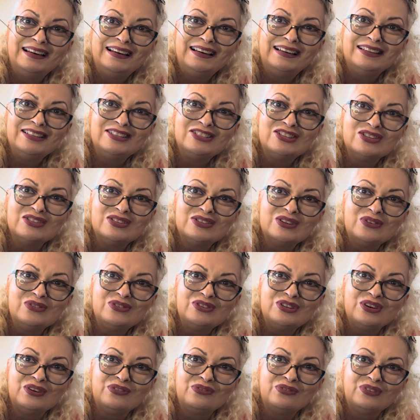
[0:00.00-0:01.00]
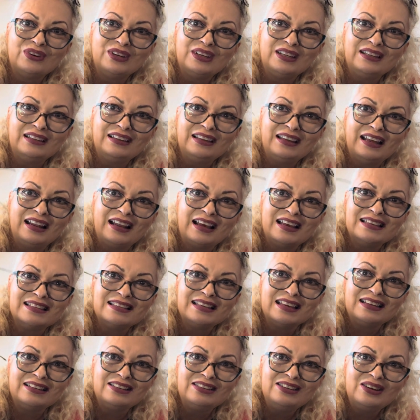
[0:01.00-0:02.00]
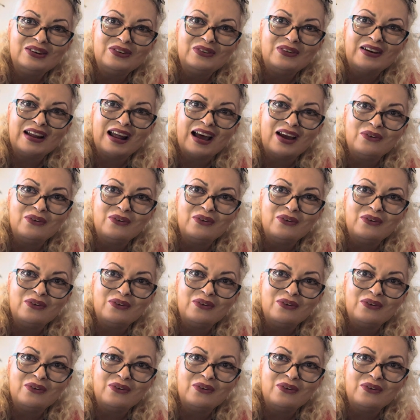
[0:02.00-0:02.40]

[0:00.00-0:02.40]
It's just so different. And I said, you know what?